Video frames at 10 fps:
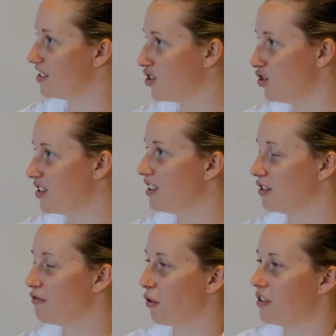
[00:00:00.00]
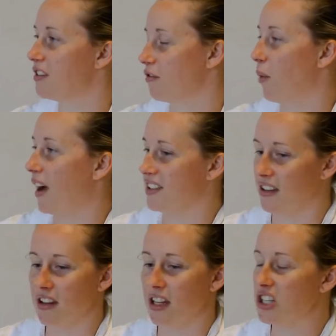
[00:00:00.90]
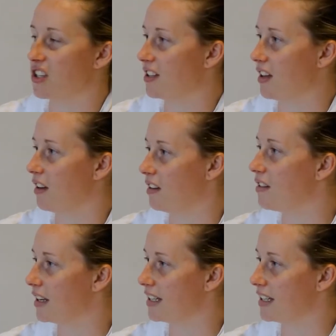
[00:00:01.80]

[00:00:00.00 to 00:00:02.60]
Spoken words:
to use it in different ways other than just the